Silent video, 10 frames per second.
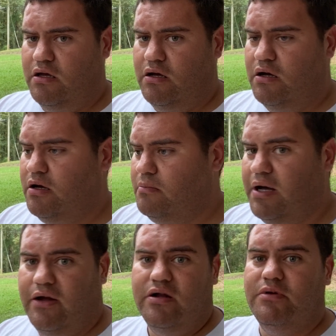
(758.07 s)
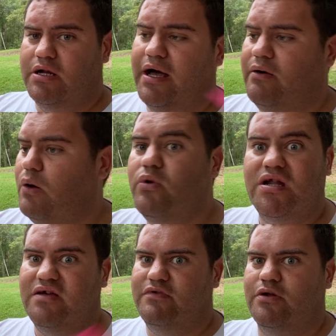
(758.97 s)
I
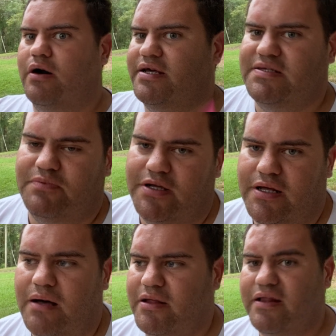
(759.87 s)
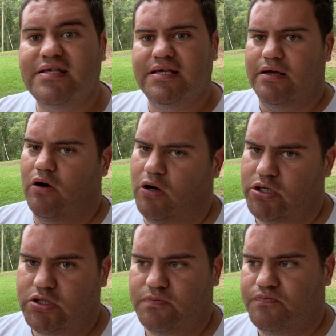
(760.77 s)
wouldn't even know how to explain. Let's say
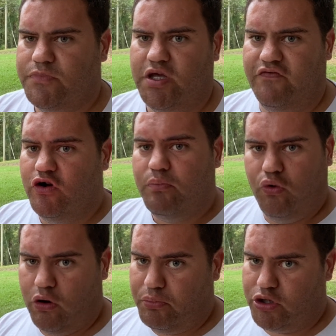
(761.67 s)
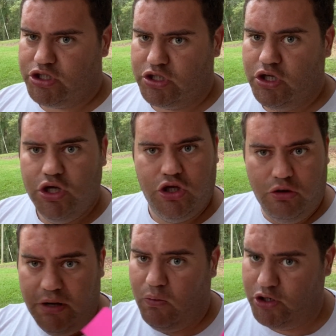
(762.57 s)
cars. If you're a poor person,
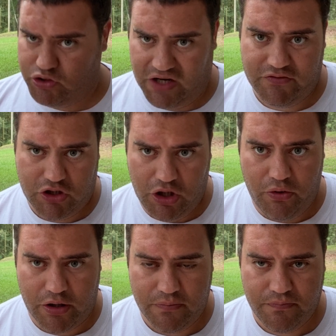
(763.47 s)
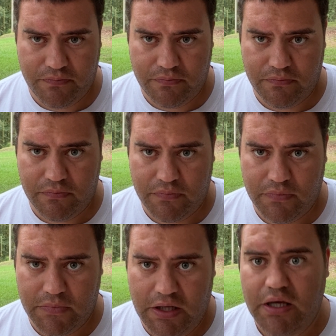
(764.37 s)
you might want to drive a Toyota.
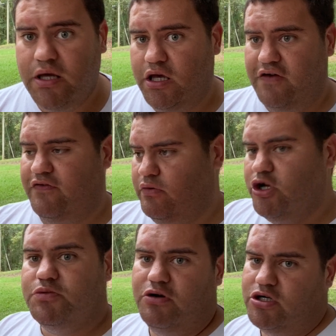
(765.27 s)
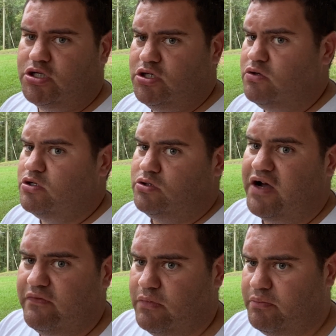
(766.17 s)
If you're a rich person, you can
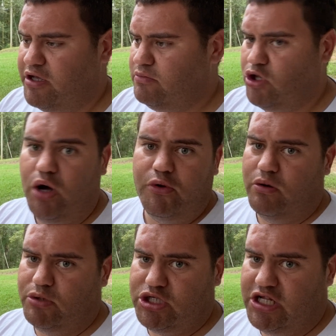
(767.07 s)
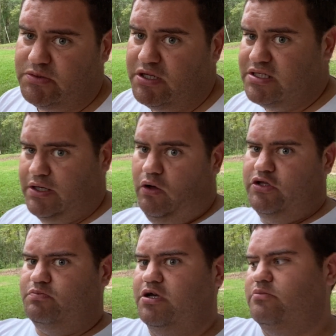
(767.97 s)
drive a BMW or a Mercedes-Benz. Like, oh,
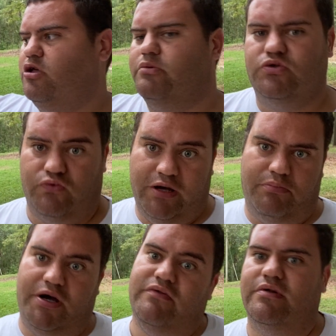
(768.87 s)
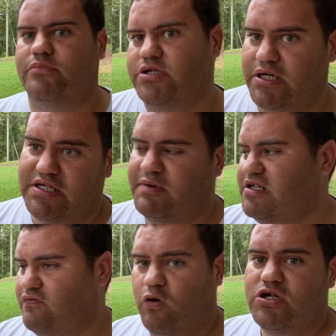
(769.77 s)
this BMW is way better than a
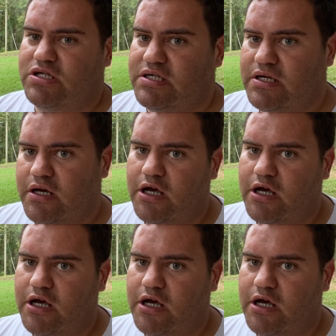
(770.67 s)
Mercedes-Benz. Of course it is.